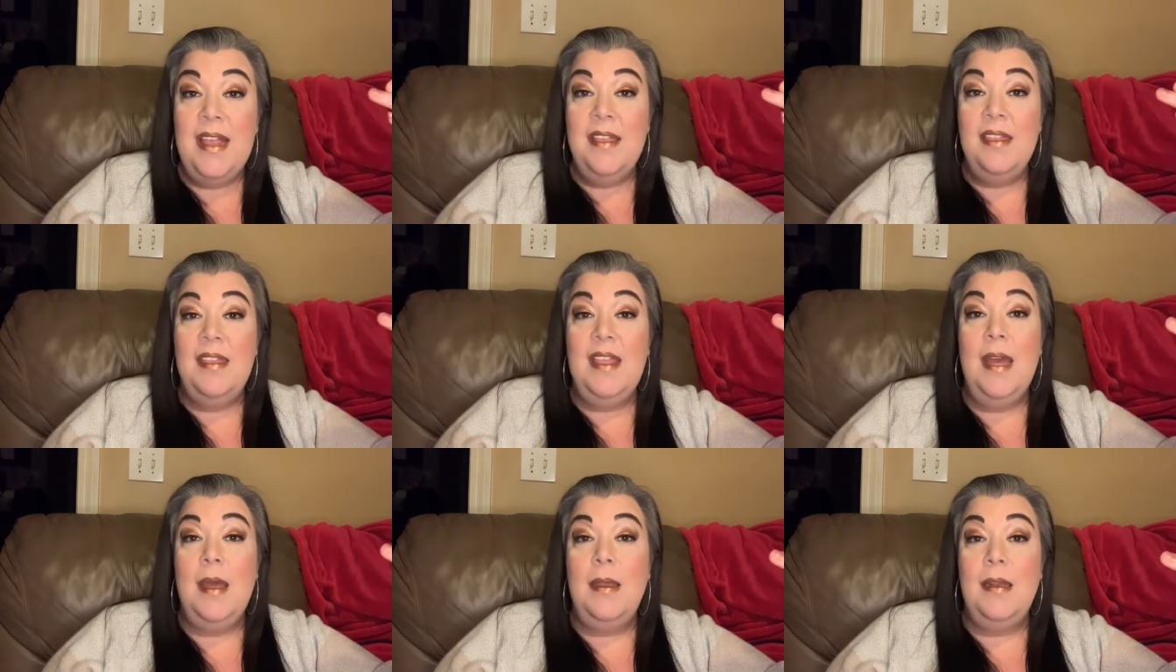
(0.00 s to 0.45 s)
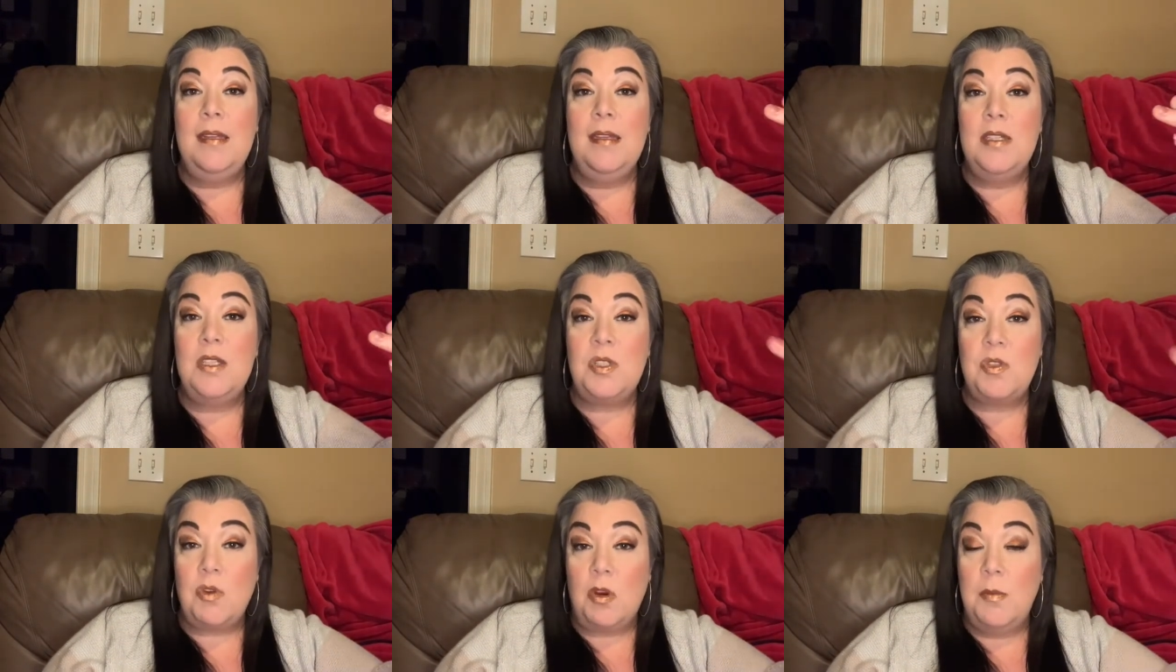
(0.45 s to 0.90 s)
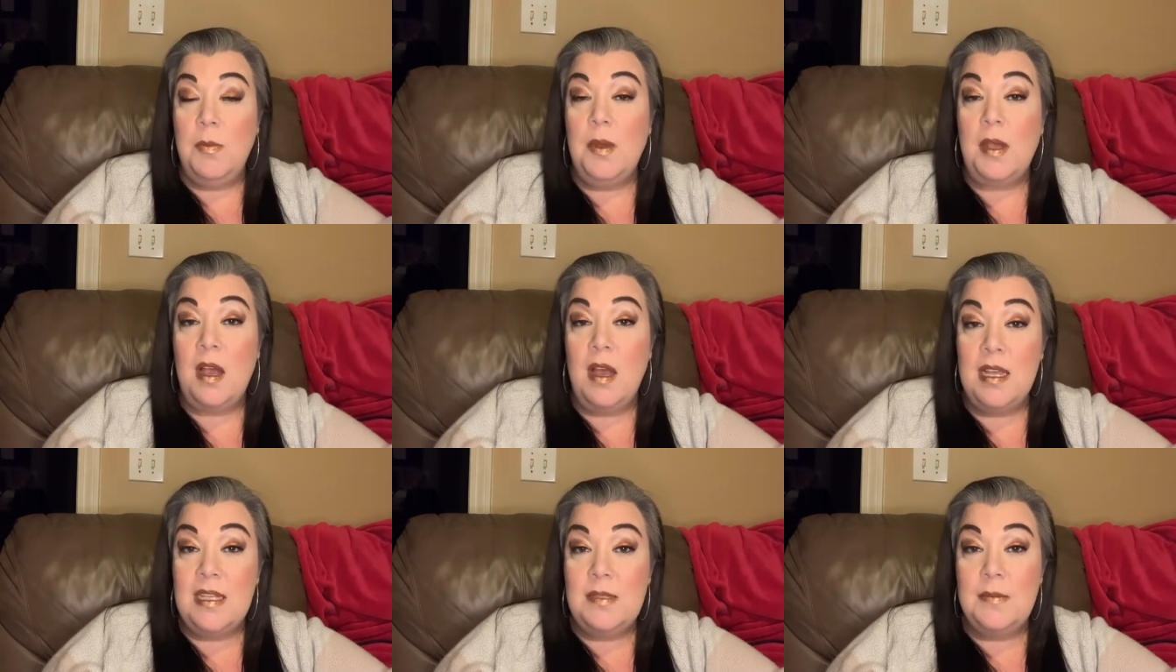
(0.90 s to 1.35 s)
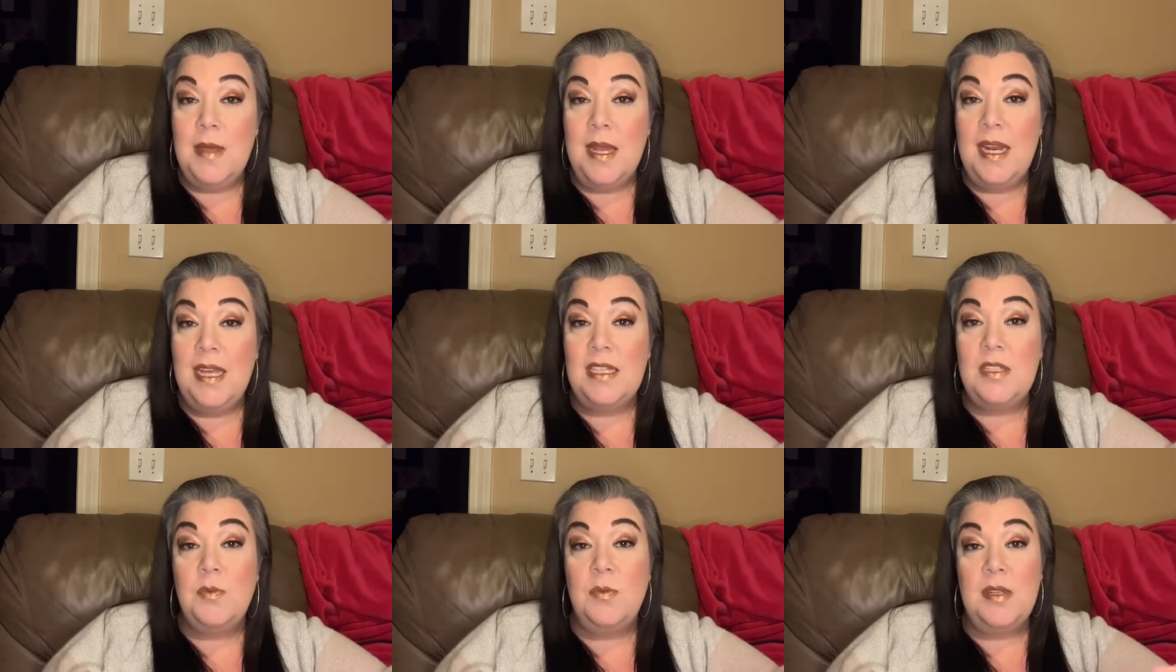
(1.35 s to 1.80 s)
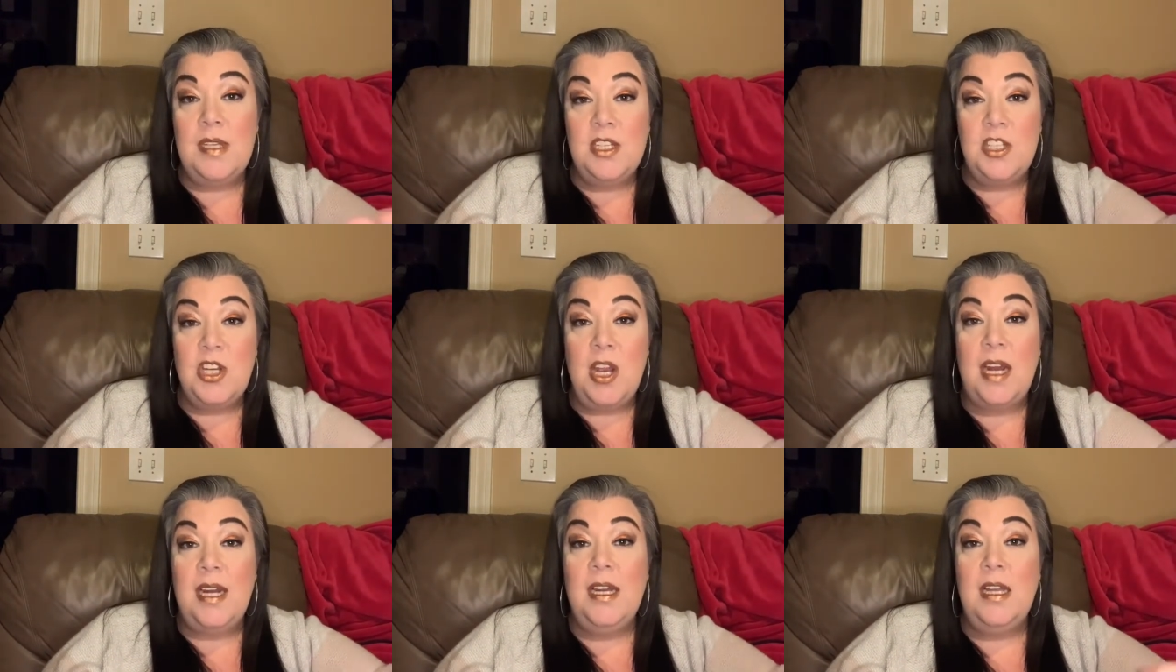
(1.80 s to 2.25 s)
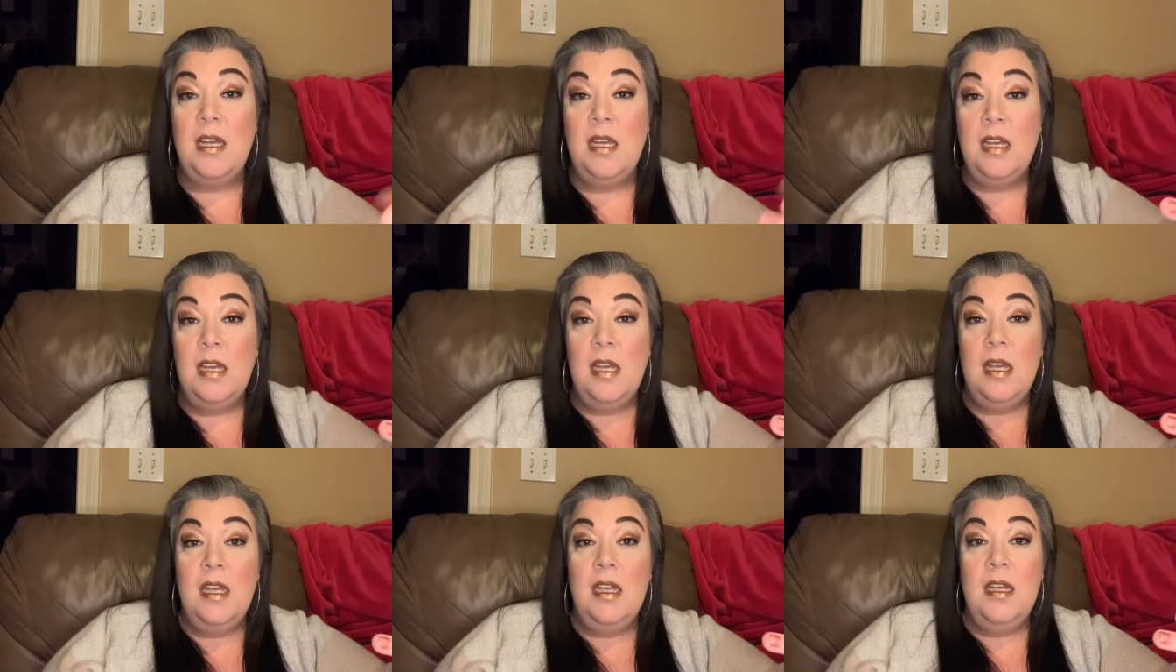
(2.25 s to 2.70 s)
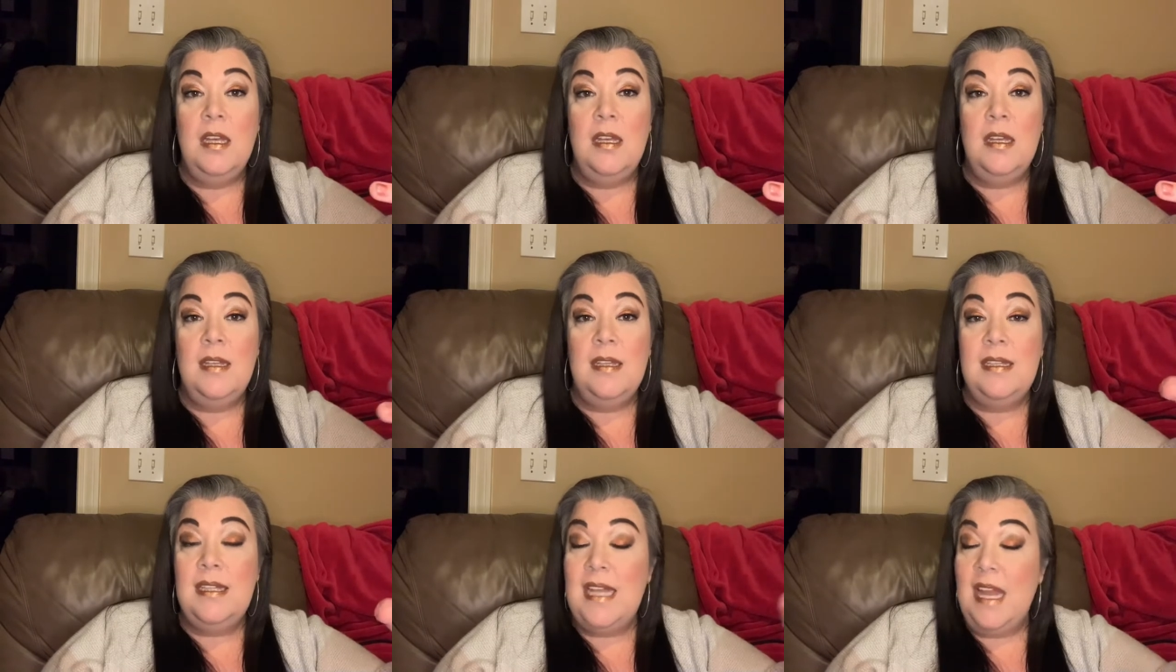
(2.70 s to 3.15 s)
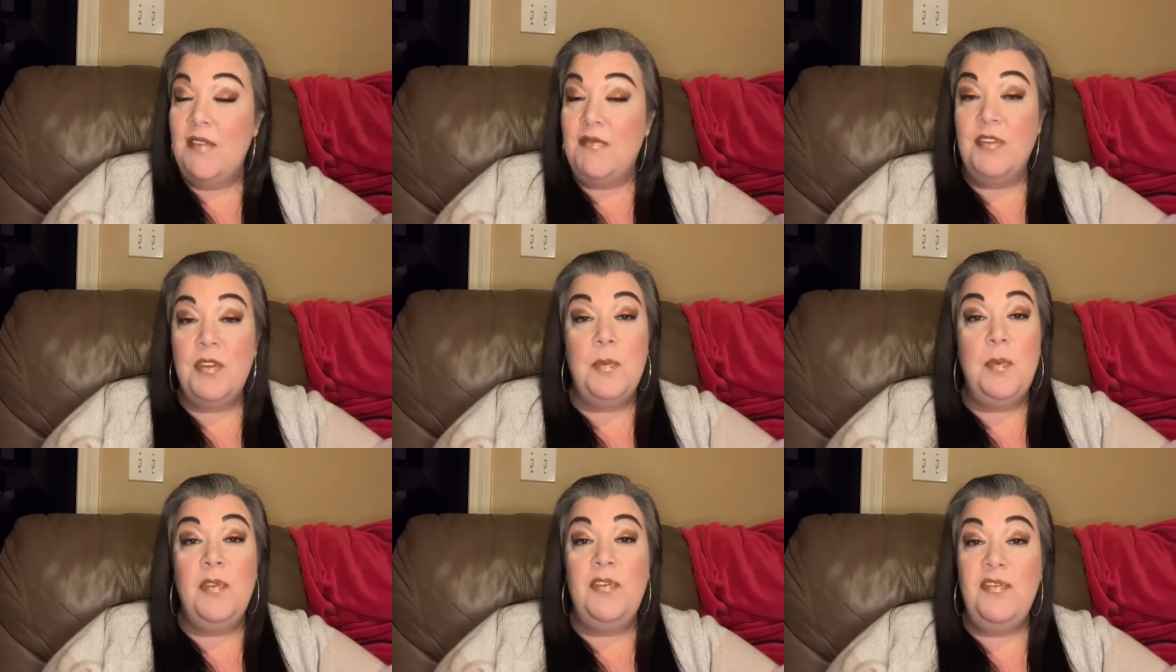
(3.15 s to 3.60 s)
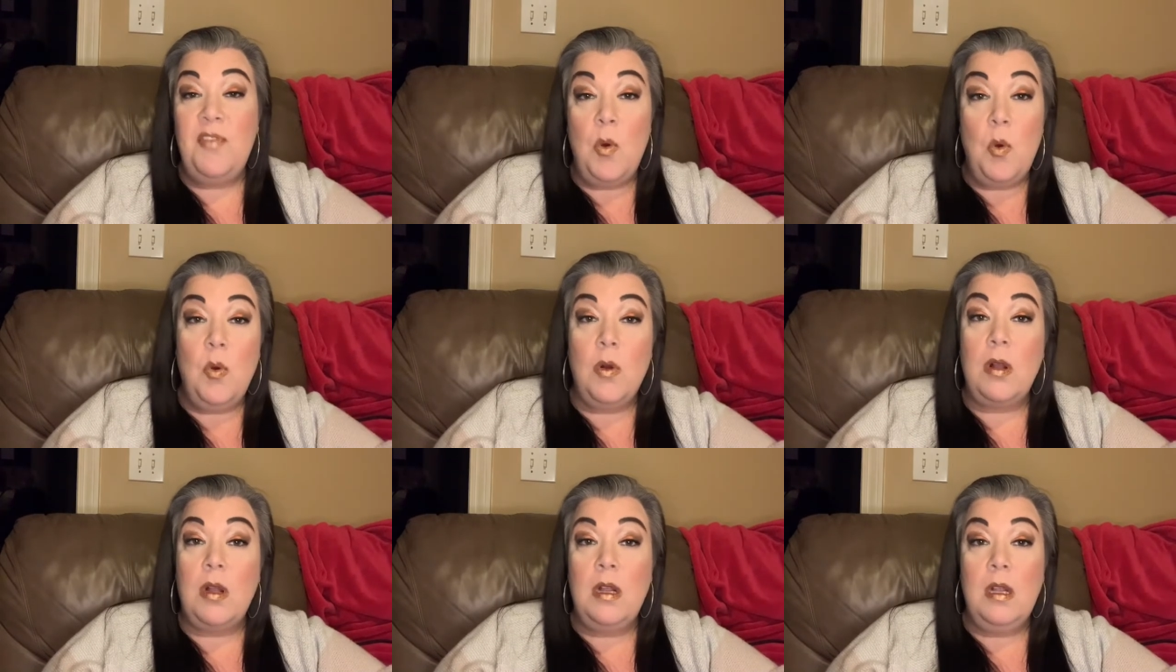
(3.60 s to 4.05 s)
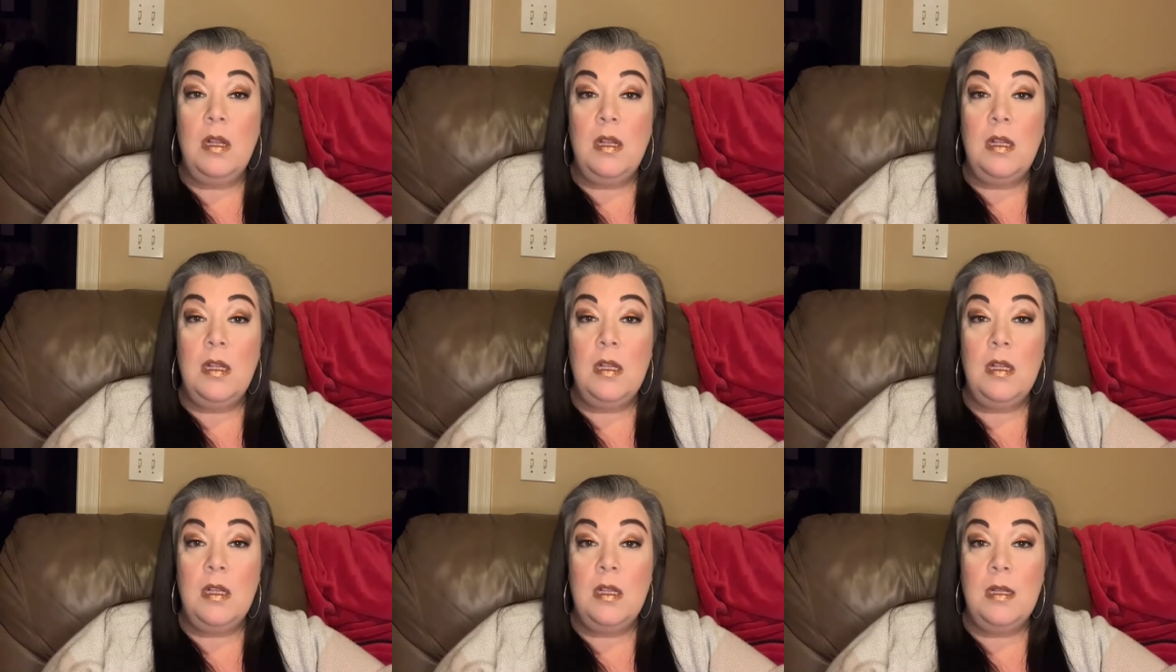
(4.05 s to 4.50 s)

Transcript: that Storybook Cosmetics went to China never before